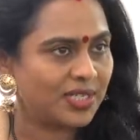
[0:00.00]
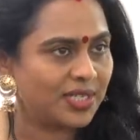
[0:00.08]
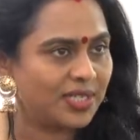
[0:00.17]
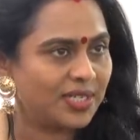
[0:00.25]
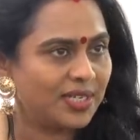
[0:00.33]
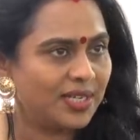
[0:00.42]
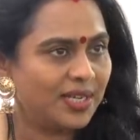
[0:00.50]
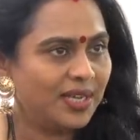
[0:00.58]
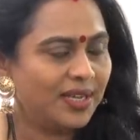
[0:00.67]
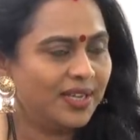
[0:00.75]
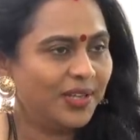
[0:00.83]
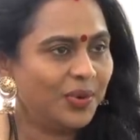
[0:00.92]
Mm -hmm.
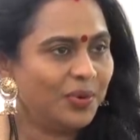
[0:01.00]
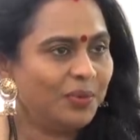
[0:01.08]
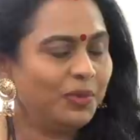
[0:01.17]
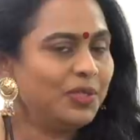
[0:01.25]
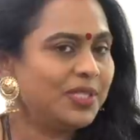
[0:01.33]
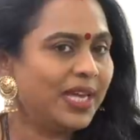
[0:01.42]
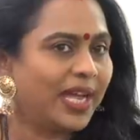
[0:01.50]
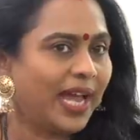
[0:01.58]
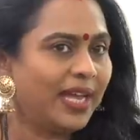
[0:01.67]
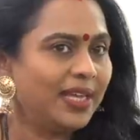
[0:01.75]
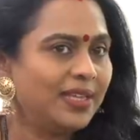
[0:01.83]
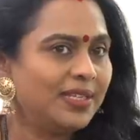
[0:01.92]
You know, because I,
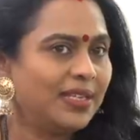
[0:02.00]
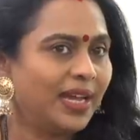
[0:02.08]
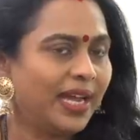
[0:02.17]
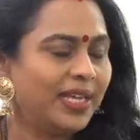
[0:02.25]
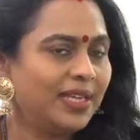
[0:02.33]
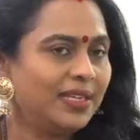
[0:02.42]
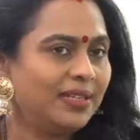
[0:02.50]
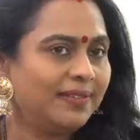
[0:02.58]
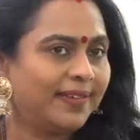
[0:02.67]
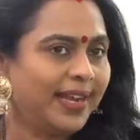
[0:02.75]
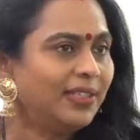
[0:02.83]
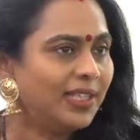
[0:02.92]
I, I,
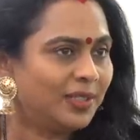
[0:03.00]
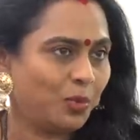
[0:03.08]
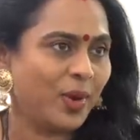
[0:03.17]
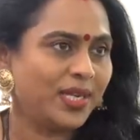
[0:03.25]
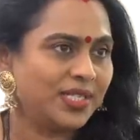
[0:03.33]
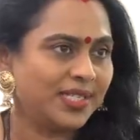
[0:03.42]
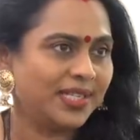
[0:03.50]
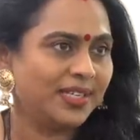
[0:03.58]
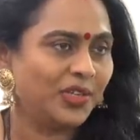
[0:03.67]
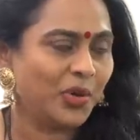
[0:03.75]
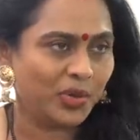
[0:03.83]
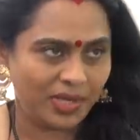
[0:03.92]
read that once in
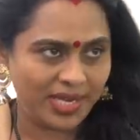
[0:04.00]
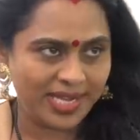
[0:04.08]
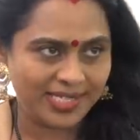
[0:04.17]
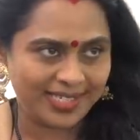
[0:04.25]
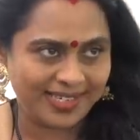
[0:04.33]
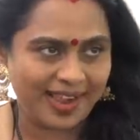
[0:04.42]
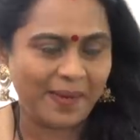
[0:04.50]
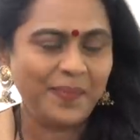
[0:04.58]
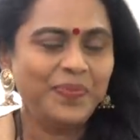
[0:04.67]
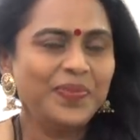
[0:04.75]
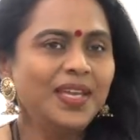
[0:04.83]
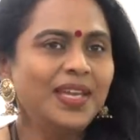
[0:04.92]
mm-hmm. your Instagram.
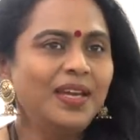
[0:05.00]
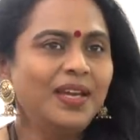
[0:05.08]
Mm-hmm.